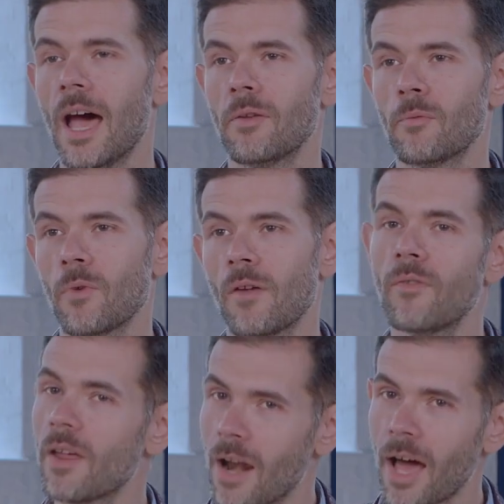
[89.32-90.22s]
and we are
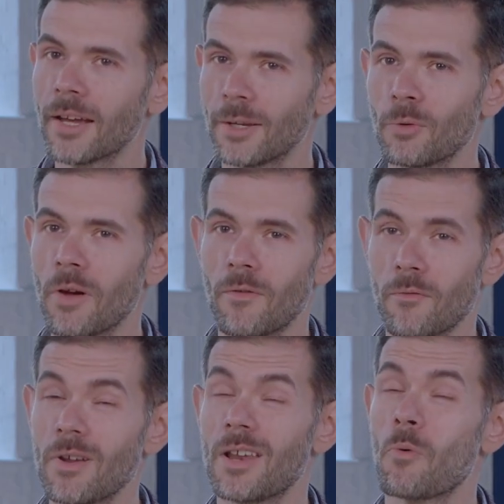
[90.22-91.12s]
very lucky to have a
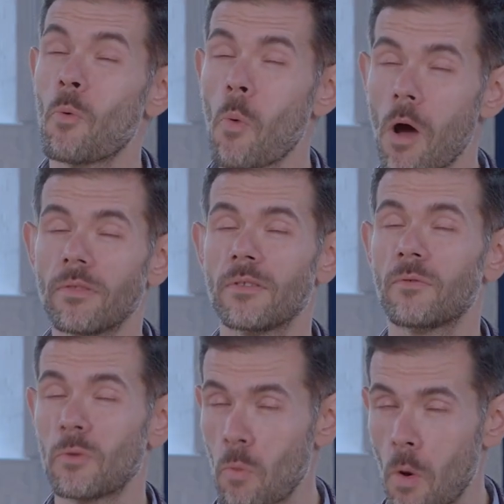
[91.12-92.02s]
really
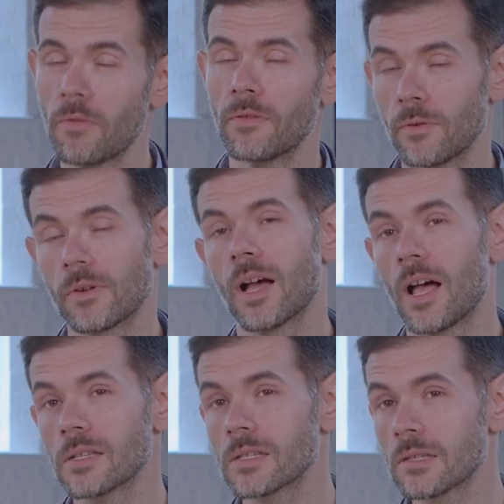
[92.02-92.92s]
wonderful, wonderful
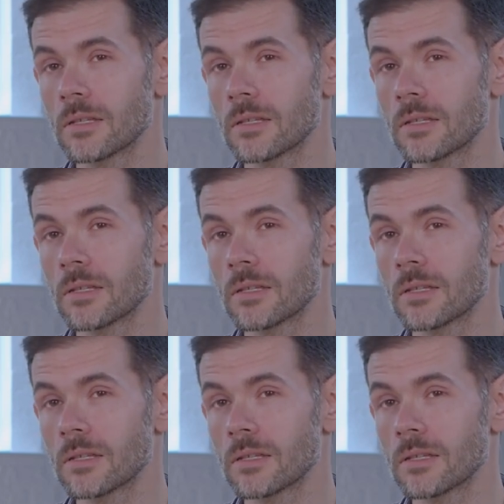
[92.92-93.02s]
cast.